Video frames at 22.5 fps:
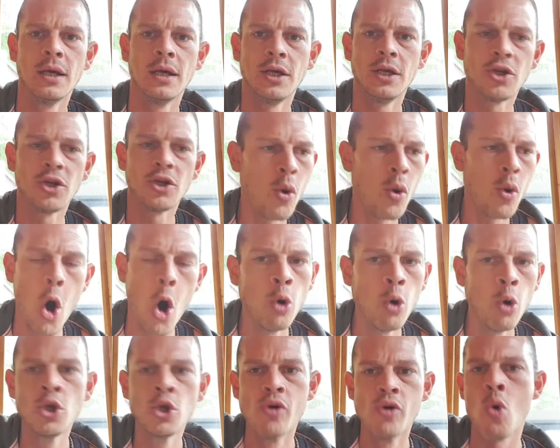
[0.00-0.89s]
You don't
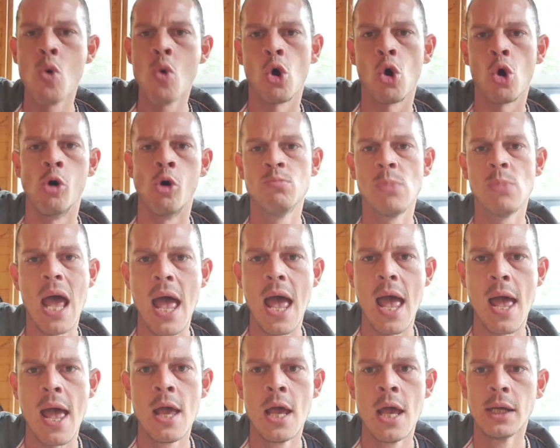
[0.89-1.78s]
own your own
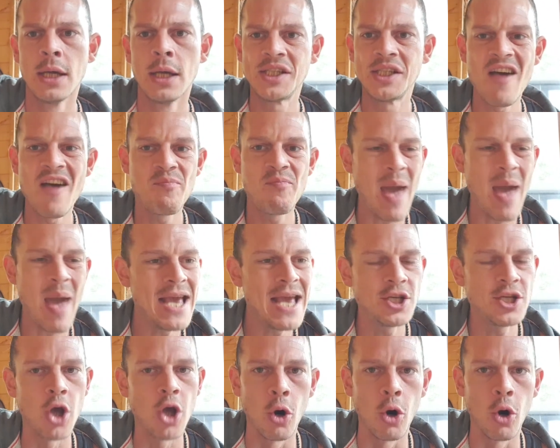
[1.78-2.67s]
company. Jeff
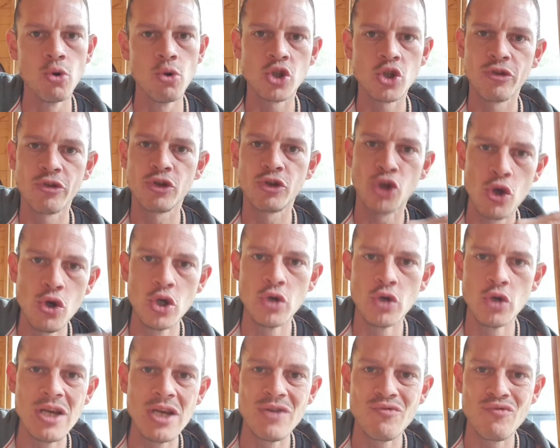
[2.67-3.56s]
Bezos, the sooner
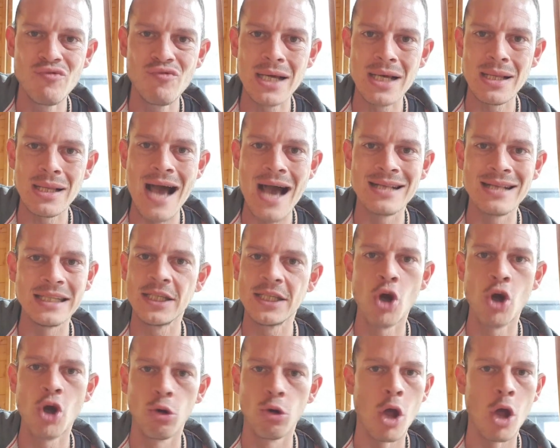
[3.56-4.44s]
he realizes he
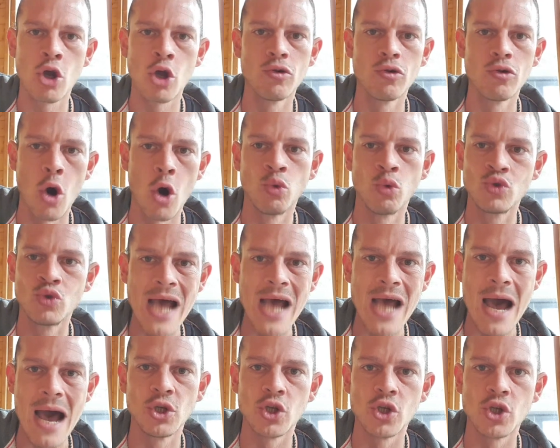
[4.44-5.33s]
no longer owns
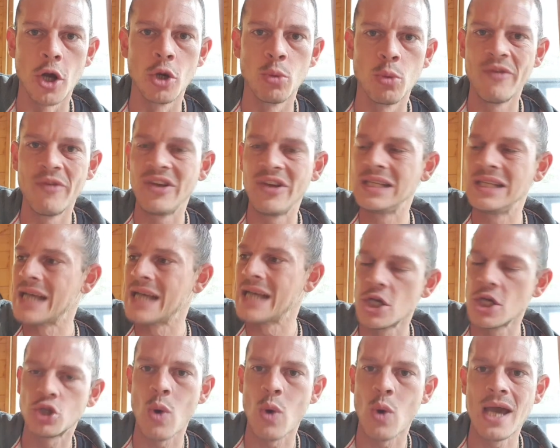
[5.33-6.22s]
Amazon, and within 10
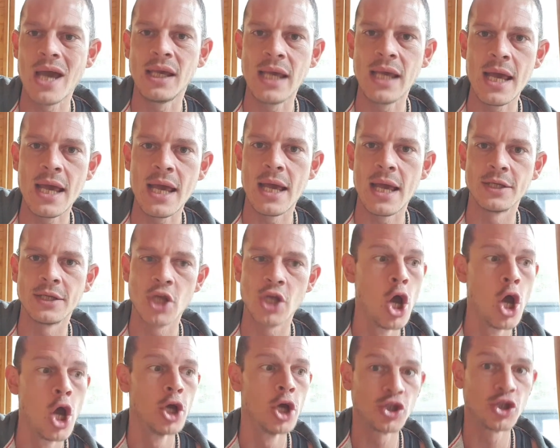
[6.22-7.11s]
to 20 years,
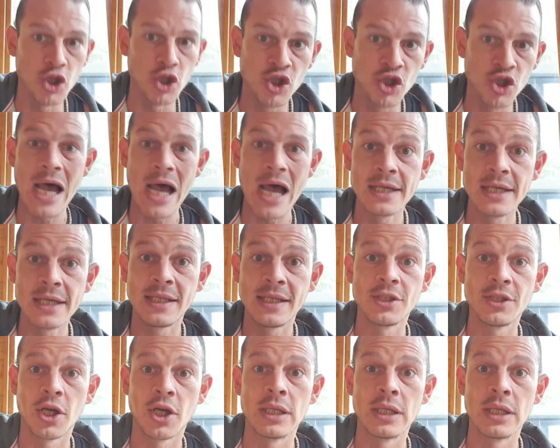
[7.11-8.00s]
society's
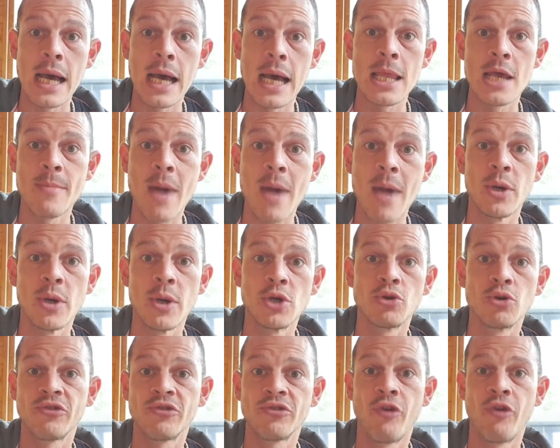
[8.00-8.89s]
going to tell him how he
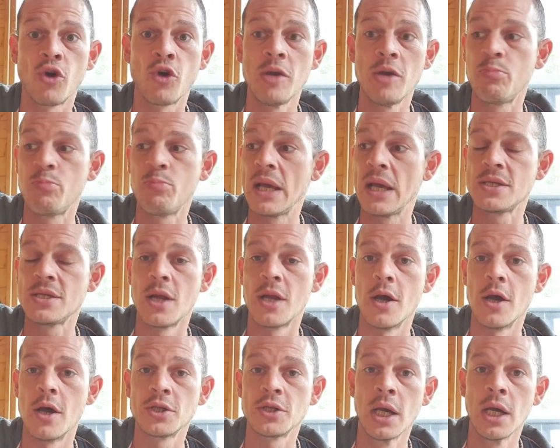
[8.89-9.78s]
does fucking
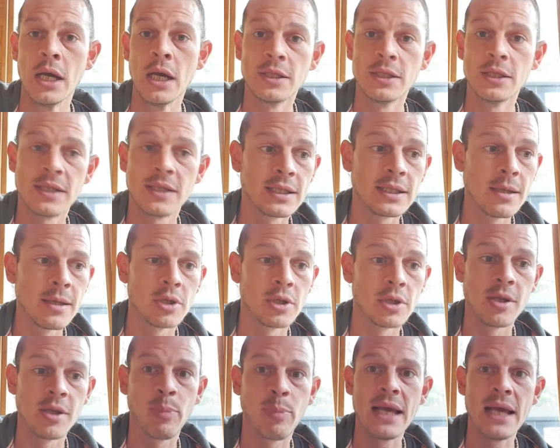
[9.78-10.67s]
business and to, to,
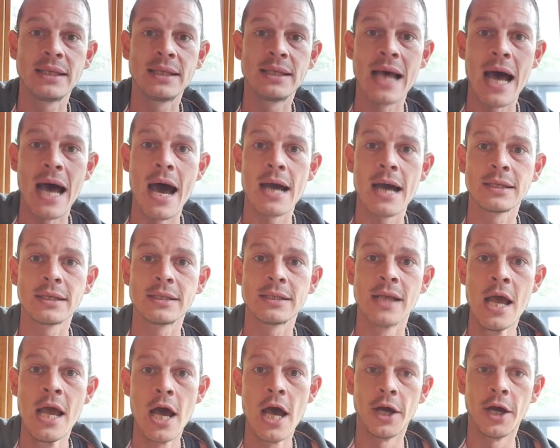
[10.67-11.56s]
to pay tax
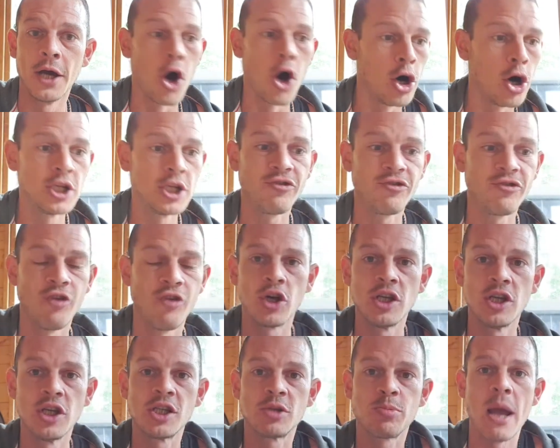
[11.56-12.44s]
and all these
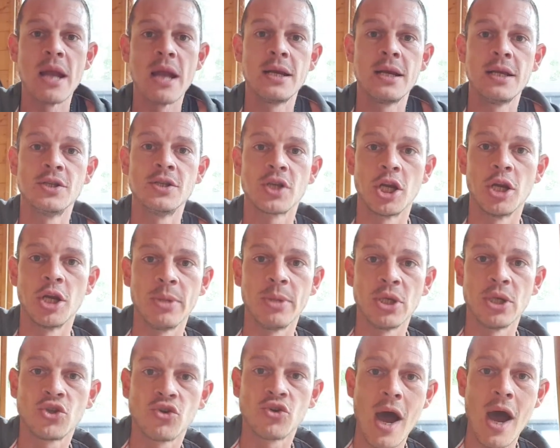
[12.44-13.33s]
fucking spending is going to
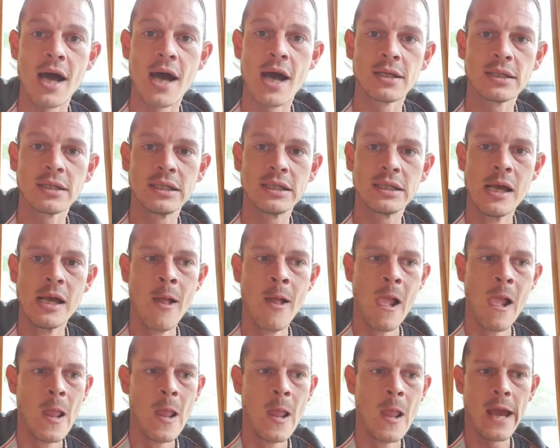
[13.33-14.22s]
be trapped.
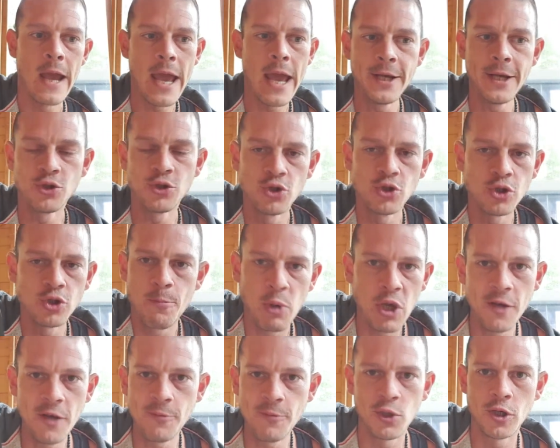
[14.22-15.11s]
It ain't just the
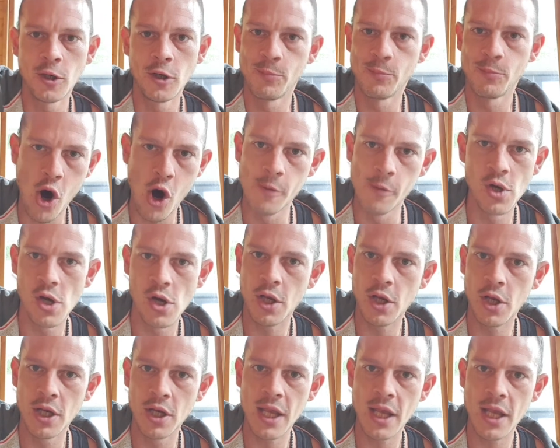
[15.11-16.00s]
people at the bottom that are
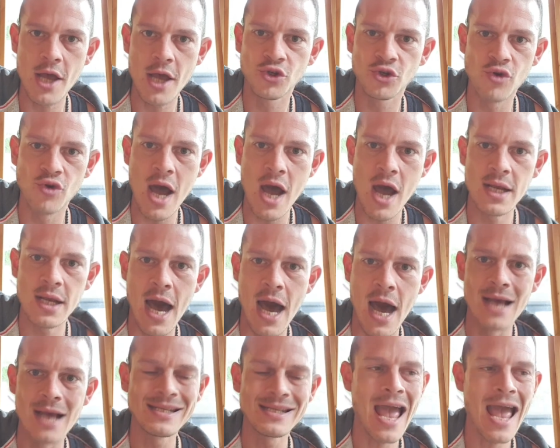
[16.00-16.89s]
going to get trapped,
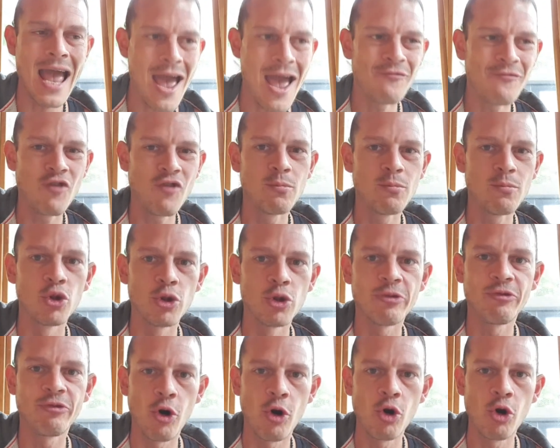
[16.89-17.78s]
guys. Every
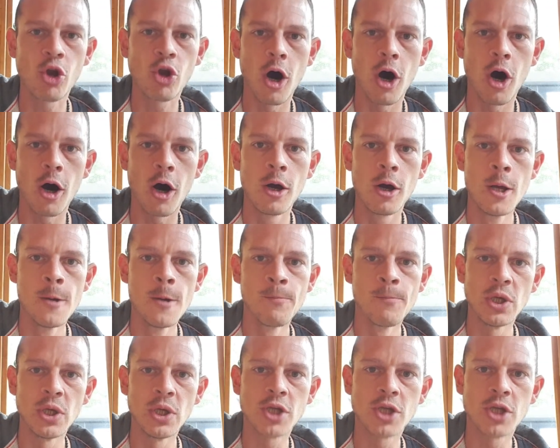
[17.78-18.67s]
motherfucker
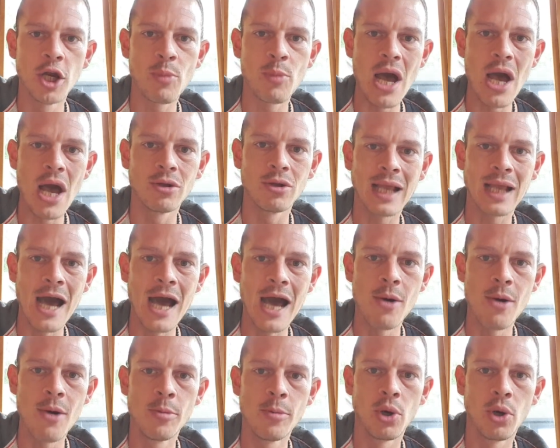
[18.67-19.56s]
is going to be held
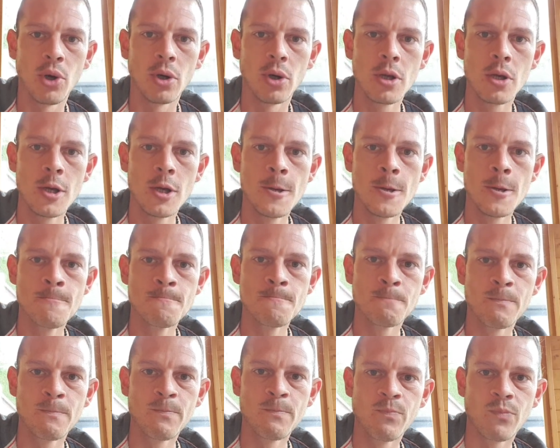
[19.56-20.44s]
accountable.
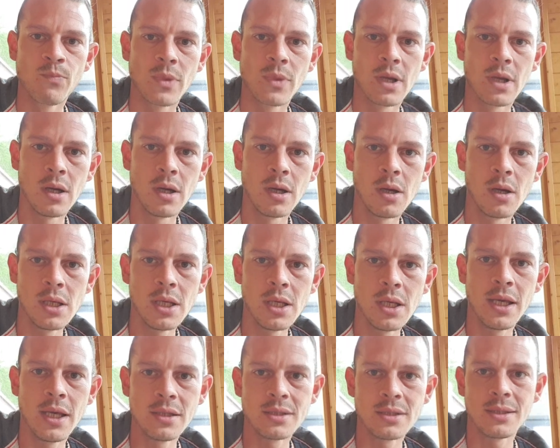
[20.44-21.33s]
It,
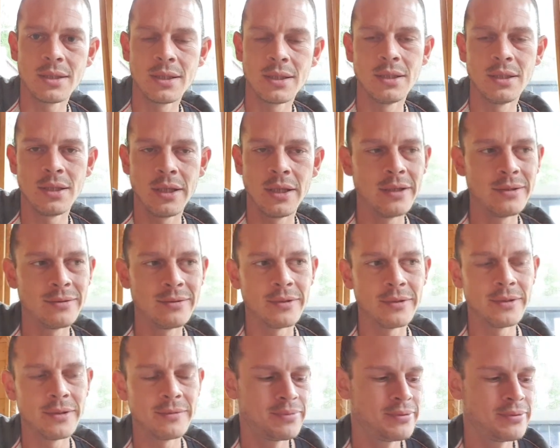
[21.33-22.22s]
it's, it, it,
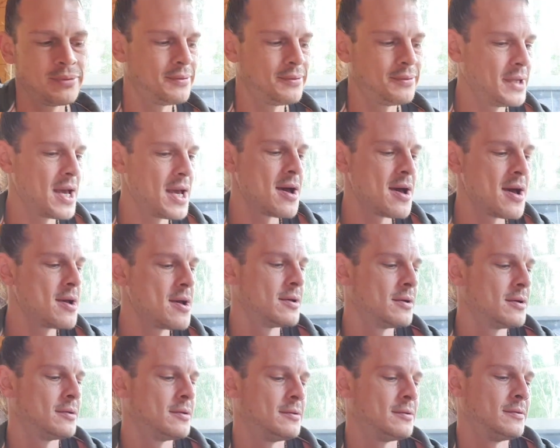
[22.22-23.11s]
yeah.
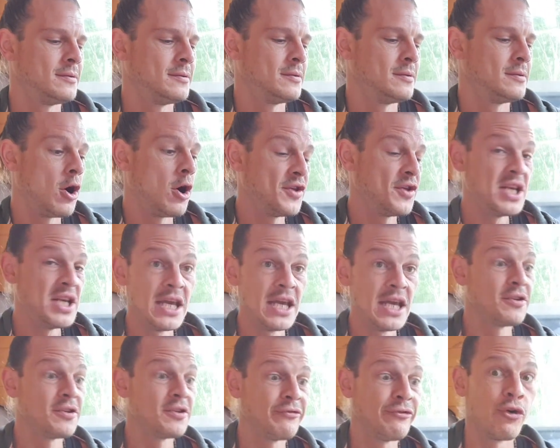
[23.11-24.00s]
Or they need
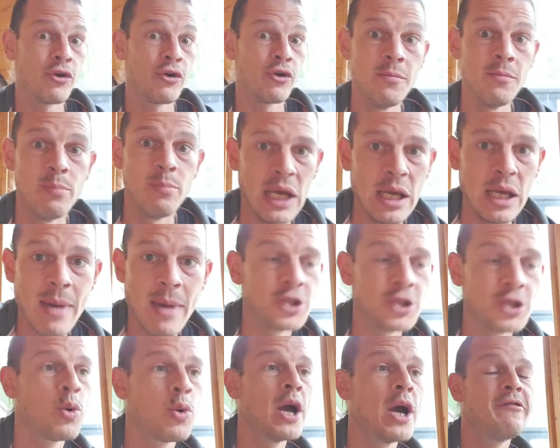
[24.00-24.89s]
to fucking be by
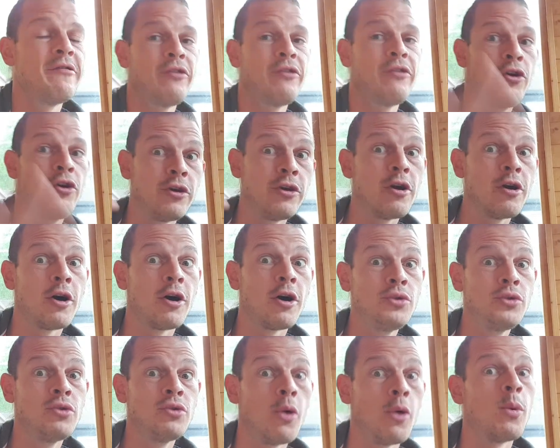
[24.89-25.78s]
2030, or
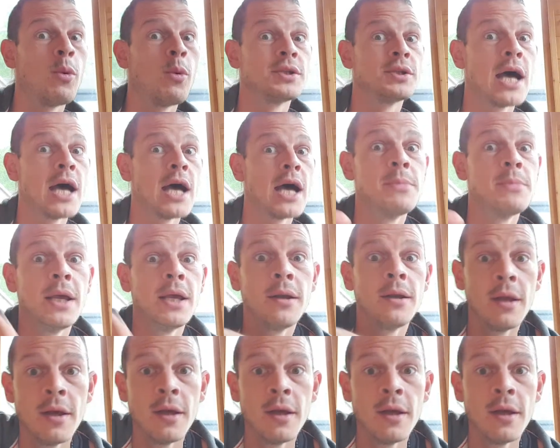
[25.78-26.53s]
you know what's happening.